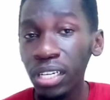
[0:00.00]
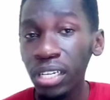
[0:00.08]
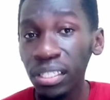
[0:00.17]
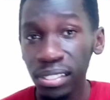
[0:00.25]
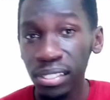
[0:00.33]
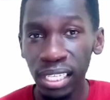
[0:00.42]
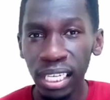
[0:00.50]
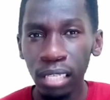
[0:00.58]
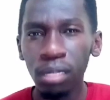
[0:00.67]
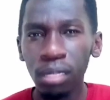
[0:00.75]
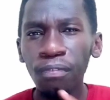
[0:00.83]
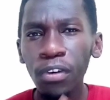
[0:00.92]
learning the
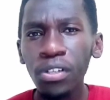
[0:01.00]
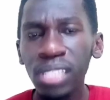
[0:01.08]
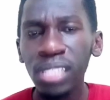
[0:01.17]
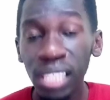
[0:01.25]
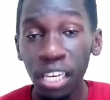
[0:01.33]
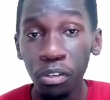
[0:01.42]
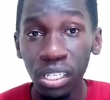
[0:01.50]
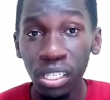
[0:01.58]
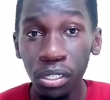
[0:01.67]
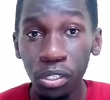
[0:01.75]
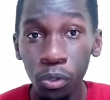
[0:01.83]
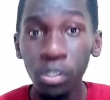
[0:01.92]
skill, the first thing that you
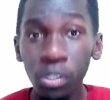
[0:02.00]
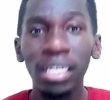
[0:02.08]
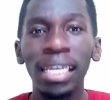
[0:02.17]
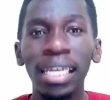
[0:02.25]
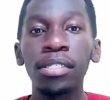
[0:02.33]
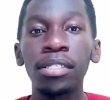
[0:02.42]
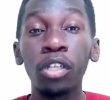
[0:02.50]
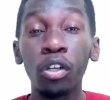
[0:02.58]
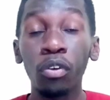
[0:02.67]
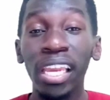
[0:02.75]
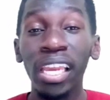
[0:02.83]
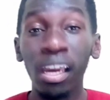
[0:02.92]
need to do is to
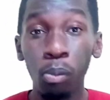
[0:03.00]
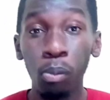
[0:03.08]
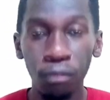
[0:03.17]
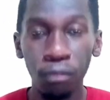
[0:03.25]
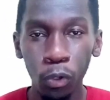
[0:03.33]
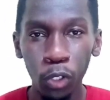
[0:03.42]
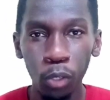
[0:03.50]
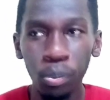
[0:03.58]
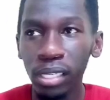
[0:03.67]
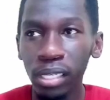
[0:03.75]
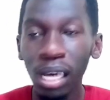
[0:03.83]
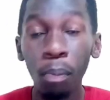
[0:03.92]
create a portfolio
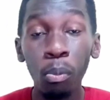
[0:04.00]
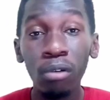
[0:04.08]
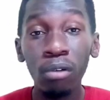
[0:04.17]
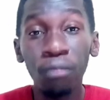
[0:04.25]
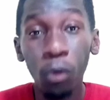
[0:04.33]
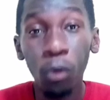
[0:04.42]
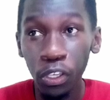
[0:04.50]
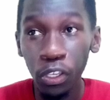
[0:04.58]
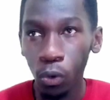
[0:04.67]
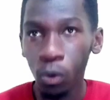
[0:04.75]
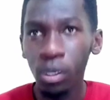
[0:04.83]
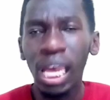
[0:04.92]
because a
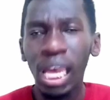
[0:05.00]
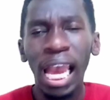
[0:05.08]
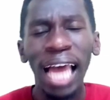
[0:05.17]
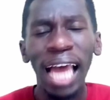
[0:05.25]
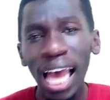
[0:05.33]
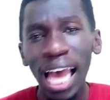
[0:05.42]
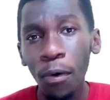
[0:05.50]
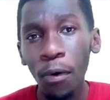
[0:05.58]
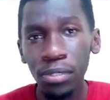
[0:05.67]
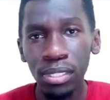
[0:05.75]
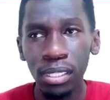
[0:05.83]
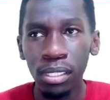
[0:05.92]
portfolio
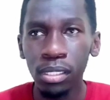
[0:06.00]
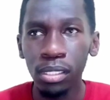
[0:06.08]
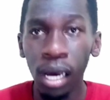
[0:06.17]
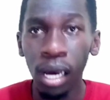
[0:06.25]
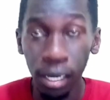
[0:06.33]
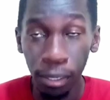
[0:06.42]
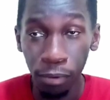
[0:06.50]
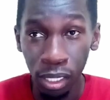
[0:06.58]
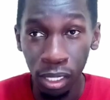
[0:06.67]
allows this uh,